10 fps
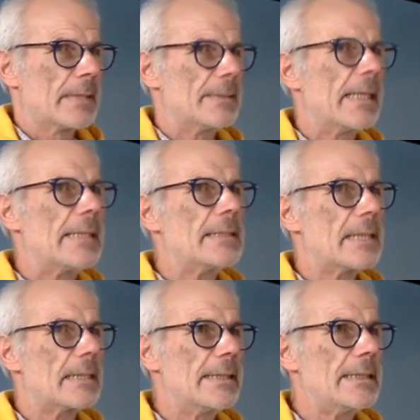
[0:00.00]
there is
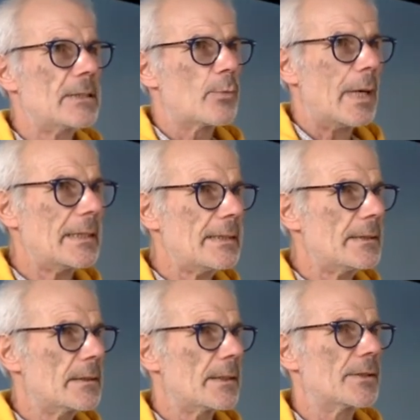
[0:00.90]
at least one
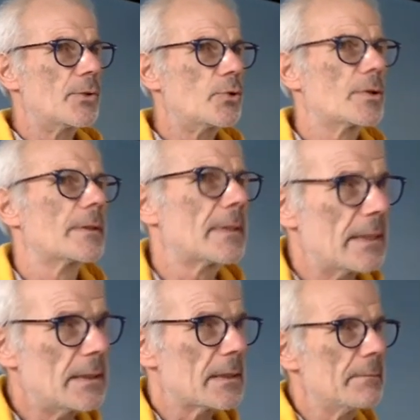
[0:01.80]
institutional
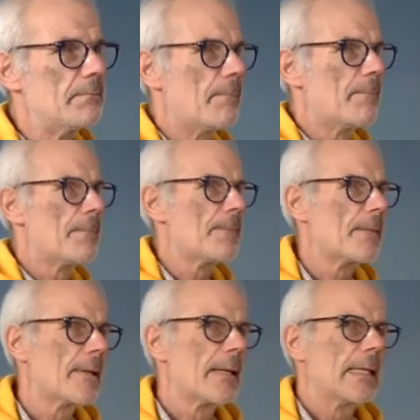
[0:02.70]
system
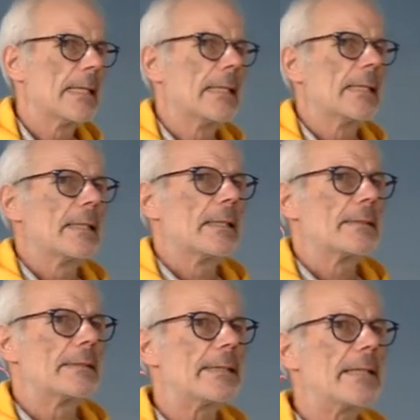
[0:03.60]

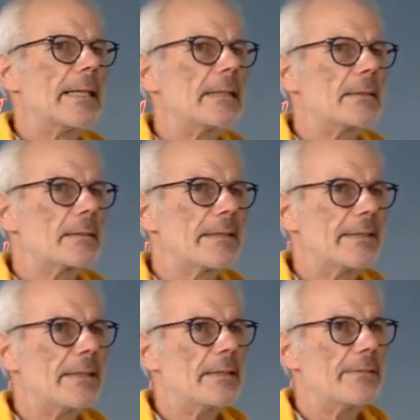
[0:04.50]
that has a
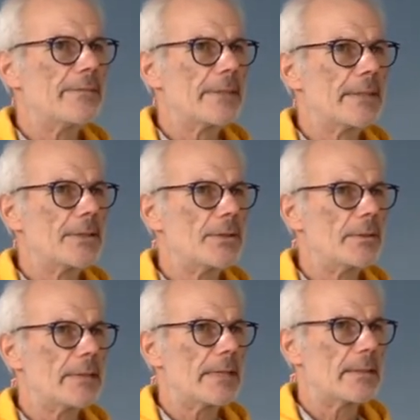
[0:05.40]
clear
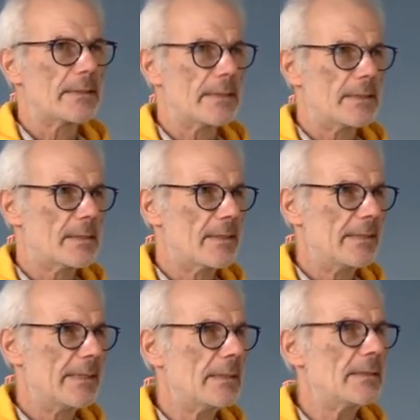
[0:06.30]
definition that is
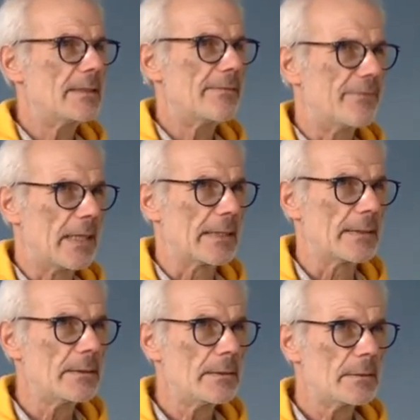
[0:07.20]
clearly
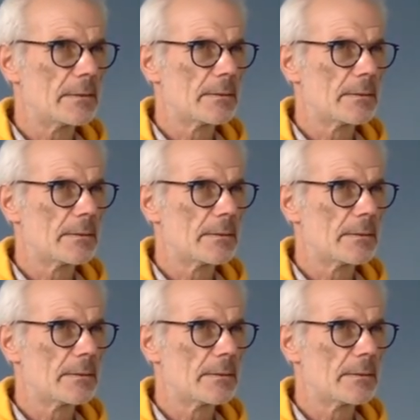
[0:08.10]
defined.